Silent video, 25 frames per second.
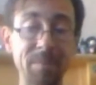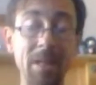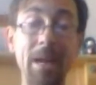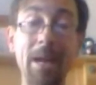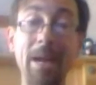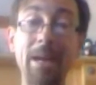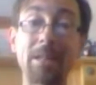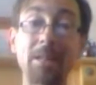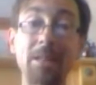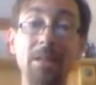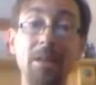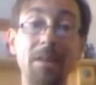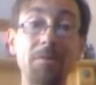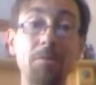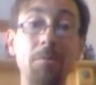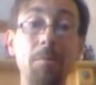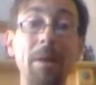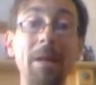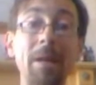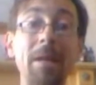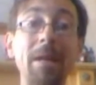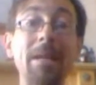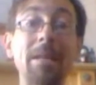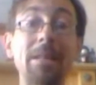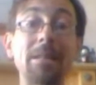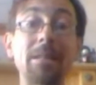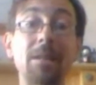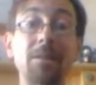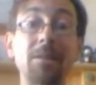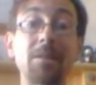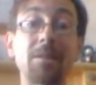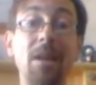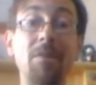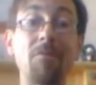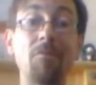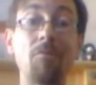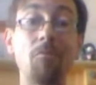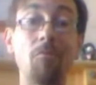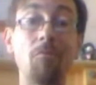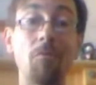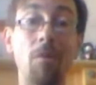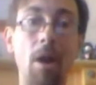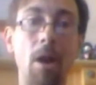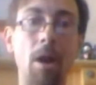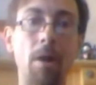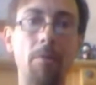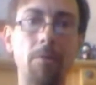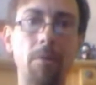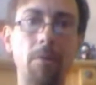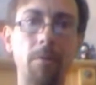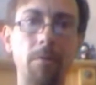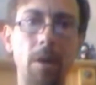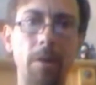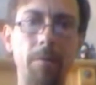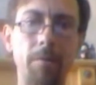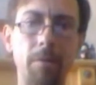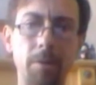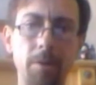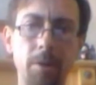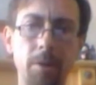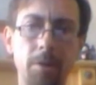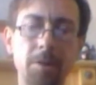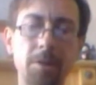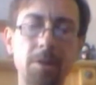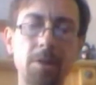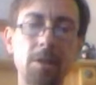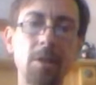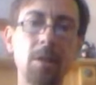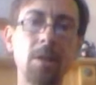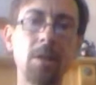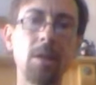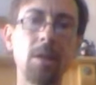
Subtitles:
And I have to admit, it does sound rather nice.